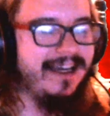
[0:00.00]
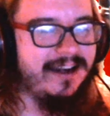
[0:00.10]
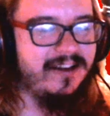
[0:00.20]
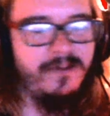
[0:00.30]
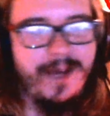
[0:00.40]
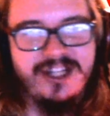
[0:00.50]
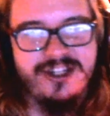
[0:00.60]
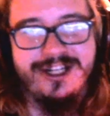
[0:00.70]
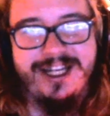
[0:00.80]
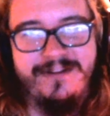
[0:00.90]

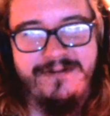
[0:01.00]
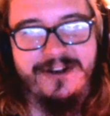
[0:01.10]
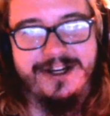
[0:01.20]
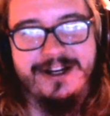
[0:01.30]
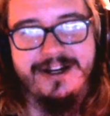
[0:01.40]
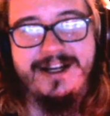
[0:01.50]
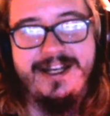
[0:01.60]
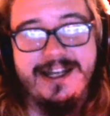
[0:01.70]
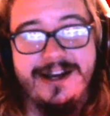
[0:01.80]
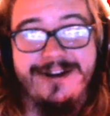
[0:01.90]
especially for
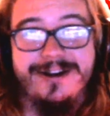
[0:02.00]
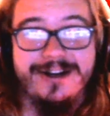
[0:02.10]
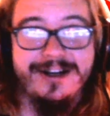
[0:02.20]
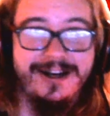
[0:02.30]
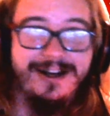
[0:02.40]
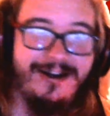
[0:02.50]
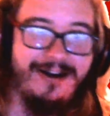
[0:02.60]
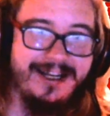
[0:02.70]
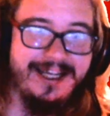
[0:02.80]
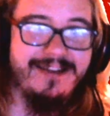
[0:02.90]
younger
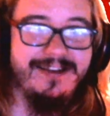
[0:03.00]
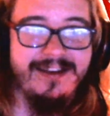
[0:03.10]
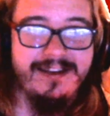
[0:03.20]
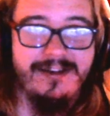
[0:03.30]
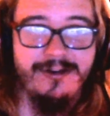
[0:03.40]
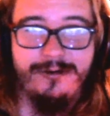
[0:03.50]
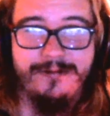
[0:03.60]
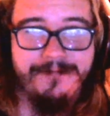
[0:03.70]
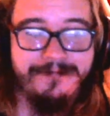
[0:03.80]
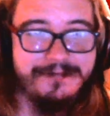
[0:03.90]
audiences
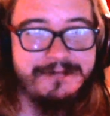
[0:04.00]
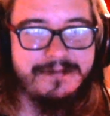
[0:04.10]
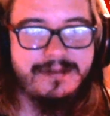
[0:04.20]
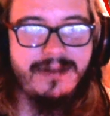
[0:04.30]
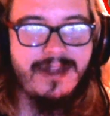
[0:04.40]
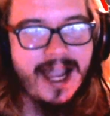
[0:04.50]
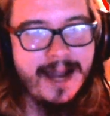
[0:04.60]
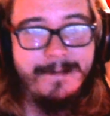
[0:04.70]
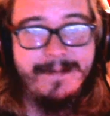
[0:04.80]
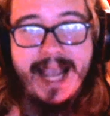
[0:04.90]
who
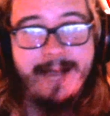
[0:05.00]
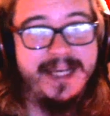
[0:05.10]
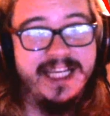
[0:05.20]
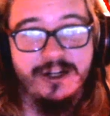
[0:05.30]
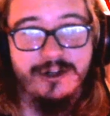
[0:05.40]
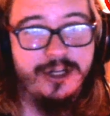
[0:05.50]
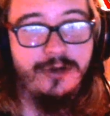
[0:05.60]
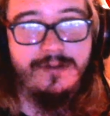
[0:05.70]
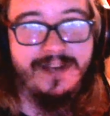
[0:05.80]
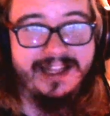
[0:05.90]
maybe you're
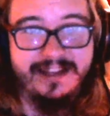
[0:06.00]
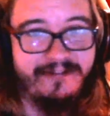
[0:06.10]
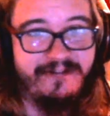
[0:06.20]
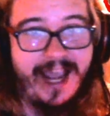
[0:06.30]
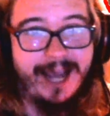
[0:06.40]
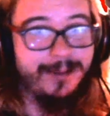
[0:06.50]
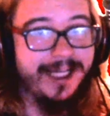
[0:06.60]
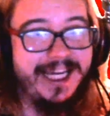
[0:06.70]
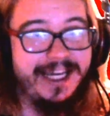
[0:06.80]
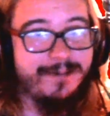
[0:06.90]
using the
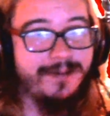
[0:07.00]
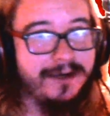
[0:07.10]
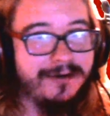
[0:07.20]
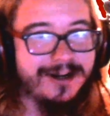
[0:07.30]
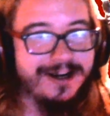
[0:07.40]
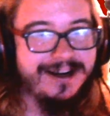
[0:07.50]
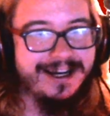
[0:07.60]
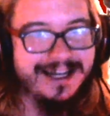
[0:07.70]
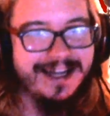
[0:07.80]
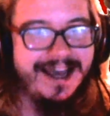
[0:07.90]
family computer
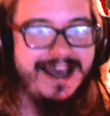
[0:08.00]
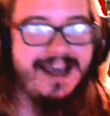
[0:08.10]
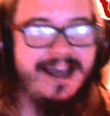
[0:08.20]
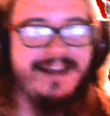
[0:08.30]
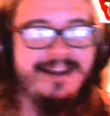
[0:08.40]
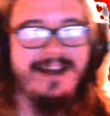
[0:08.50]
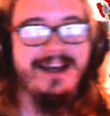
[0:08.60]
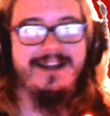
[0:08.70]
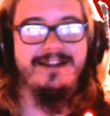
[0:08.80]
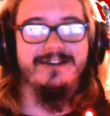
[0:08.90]
and
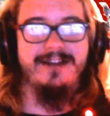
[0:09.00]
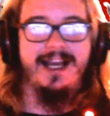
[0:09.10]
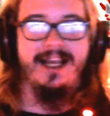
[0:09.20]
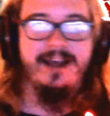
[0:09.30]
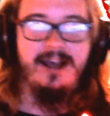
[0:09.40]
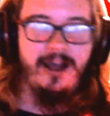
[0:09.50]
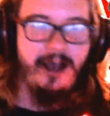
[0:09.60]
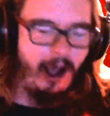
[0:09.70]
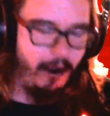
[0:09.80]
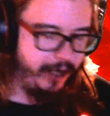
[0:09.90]
they're like,
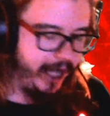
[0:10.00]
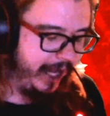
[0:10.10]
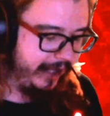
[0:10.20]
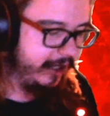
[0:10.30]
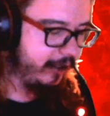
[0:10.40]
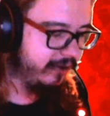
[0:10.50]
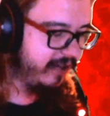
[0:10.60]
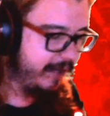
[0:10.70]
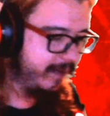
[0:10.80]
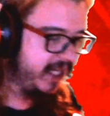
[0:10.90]
oh yeah, little
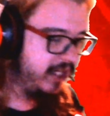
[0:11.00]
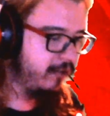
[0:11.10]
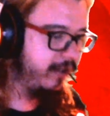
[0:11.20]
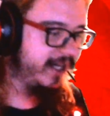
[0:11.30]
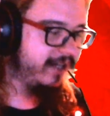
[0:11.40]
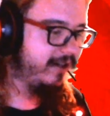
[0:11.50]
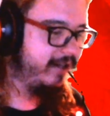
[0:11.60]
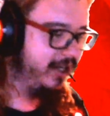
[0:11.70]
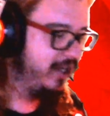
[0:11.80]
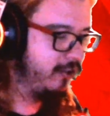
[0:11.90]
Timmy, you
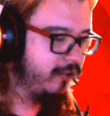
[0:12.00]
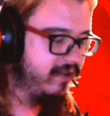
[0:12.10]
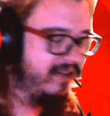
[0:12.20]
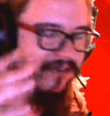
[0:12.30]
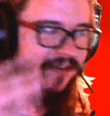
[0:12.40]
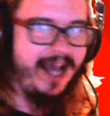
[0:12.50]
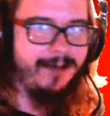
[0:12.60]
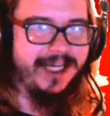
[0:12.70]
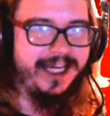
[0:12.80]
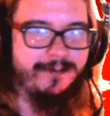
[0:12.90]
can use the
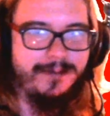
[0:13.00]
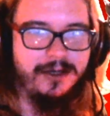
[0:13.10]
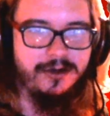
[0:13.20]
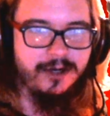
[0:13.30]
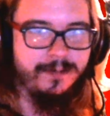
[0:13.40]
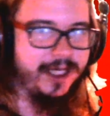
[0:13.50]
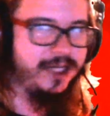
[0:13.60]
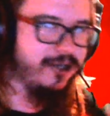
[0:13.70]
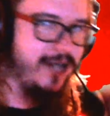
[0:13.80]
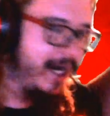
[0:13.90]
family computer, but
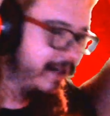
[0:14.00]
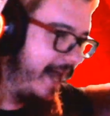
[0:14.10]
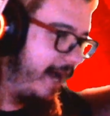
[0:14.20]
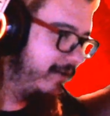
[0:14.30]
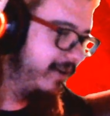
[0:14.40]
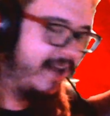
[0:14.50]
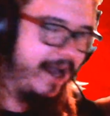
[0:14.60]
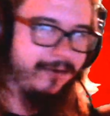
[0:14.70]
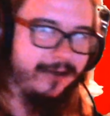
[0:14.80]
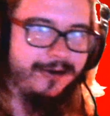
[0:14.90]
you're not allowed to
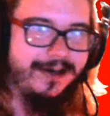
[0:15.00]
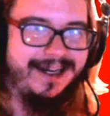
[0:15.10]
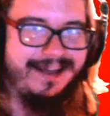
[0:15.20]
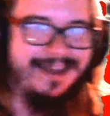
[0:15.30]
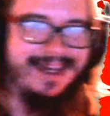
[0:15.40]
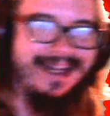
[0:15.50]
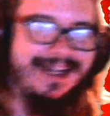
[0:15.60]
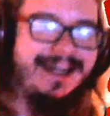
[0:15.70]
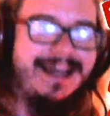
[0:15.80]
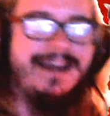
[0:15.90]
download anything.
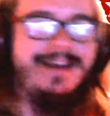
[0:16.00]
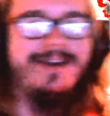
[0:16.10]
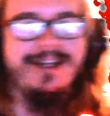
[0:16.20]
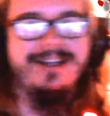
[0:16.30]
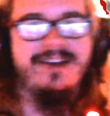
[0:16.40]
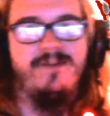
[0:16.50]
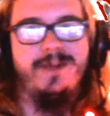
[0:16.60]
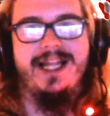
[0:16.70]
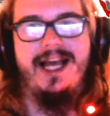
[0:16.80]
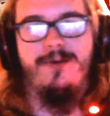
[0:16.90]
You can just
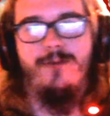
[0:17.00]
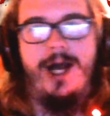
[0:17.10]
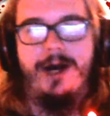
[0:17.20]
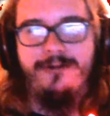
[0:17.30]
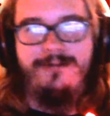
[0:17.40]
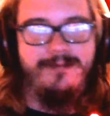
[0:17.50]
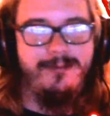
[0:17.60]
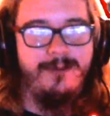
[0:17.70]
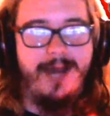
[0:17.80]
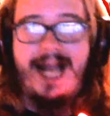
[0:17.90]
be like, well,
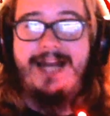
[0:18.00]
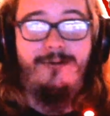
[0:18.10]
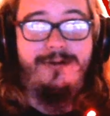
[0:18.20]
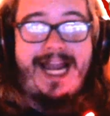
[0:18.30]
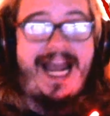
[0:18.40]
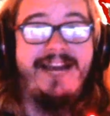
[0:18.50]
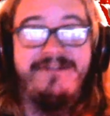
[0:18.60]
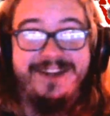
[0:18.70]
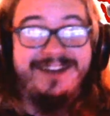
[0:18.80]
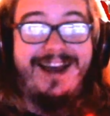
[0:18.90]
I don't
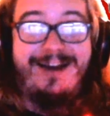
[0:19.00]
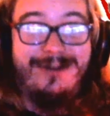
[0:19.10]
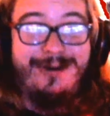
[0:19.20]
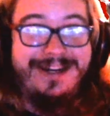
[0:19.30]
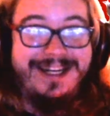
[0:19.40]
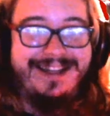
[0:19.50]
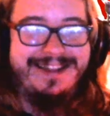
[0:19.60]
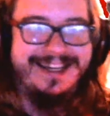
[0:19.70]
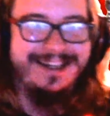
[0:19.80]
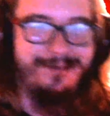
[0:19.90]
have to download
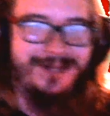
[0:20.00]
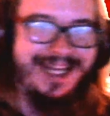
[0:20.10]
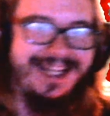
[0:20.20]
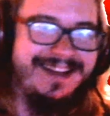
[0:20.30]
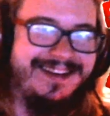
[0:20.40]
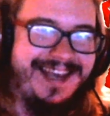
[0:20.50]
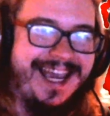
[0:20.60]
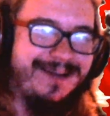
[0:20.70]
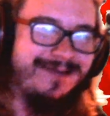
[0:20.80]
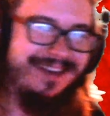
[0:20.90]
anything to play these
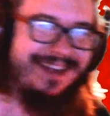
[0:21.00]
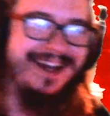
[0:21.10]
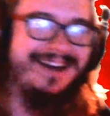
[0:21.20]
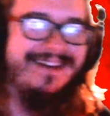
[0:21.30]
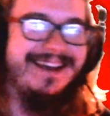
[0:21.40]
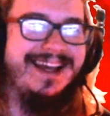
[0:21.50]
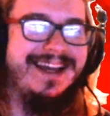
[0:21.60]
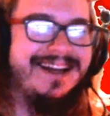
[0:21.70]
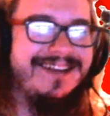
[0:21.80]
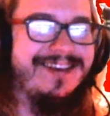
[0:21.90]
games,
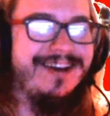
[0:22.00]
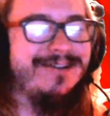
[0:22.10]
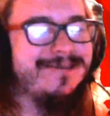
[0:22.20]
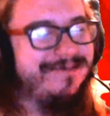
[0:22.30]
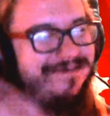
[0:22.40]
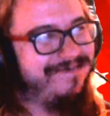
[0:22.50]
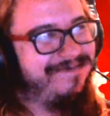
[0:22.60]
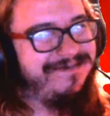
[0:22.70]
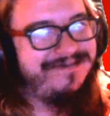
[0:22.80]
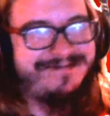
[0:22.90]
So
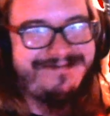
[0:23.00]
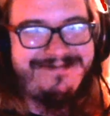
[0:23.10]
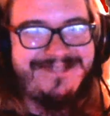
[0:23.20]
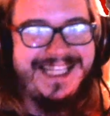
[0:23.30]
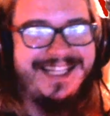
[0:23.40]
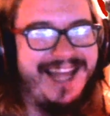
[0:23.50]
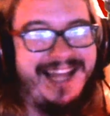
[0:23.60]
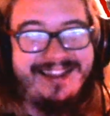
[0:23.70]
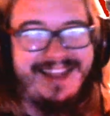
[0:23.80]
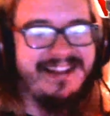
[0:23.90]

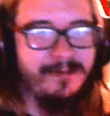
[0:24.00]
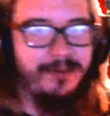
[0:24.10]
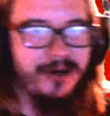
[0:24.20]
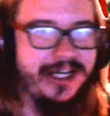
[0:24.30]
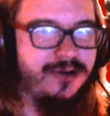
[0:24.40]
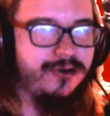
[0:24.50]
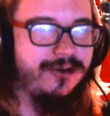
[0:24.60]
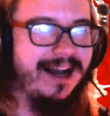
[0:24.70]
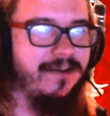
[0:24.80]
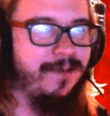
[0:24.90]
that's a pretty cool
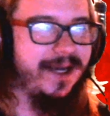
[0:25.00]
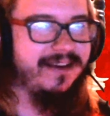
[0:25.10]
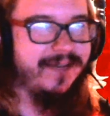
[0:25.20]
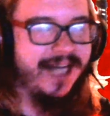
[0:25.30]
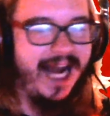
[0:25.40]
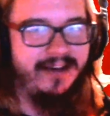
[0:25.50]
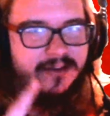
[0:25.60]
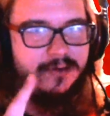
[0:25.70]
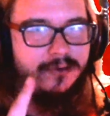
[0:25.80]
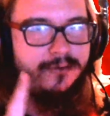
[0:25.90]
aspect of it. I
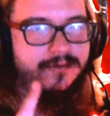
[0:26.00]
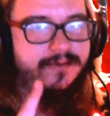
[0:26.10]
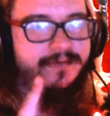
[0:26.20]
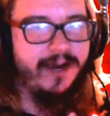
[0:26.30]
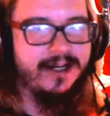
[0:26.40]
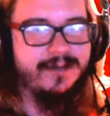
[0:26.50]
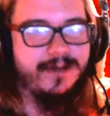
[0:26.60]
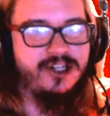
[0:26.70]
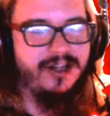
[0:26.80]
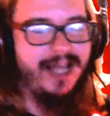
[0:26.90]
do very
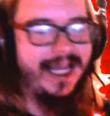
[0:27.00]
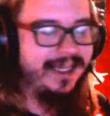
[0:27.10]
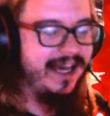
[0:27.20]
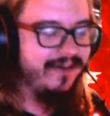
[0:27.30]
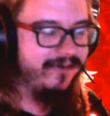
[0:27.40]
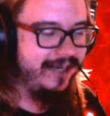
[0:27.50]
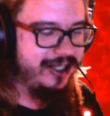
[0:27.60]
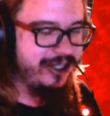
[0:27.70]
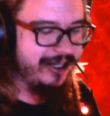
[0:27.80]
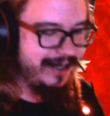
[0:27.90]
much like that
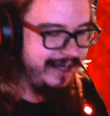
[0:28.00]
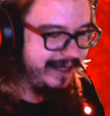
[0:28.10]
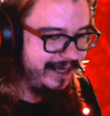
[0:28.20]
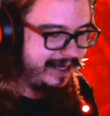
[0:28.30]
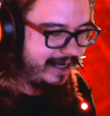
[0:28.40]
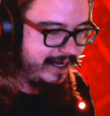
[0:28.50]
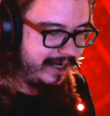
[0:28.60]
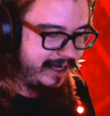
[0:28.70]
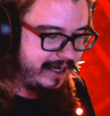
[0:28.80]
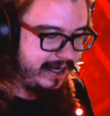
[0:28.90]
feature.
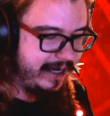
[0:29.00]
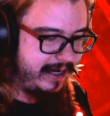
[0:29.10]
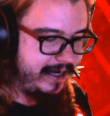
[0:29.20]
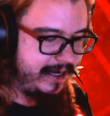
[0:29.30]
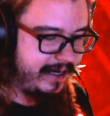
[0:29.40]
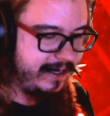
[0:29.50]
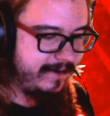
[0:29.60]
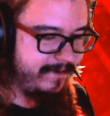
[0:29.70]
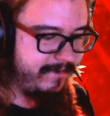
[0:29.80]
But